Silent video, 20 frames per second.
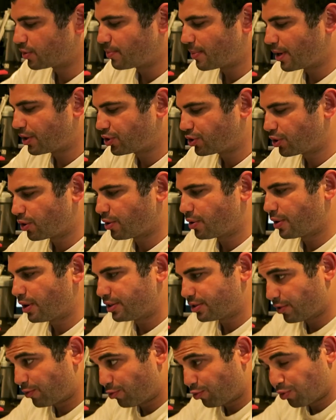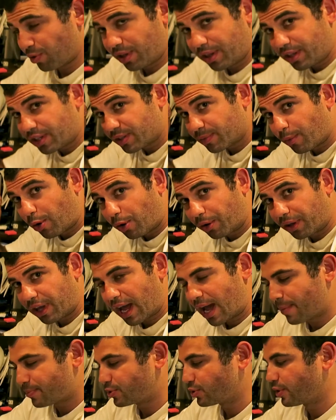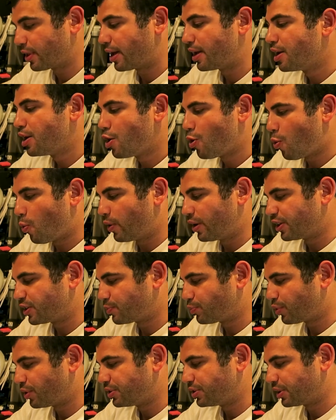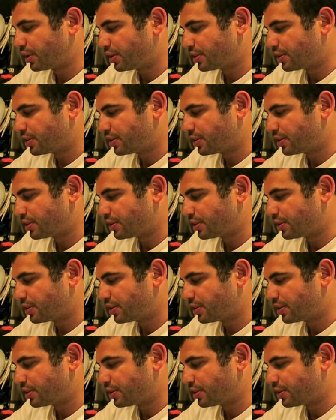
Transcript: make sure it's a really small gap so that when it's printing,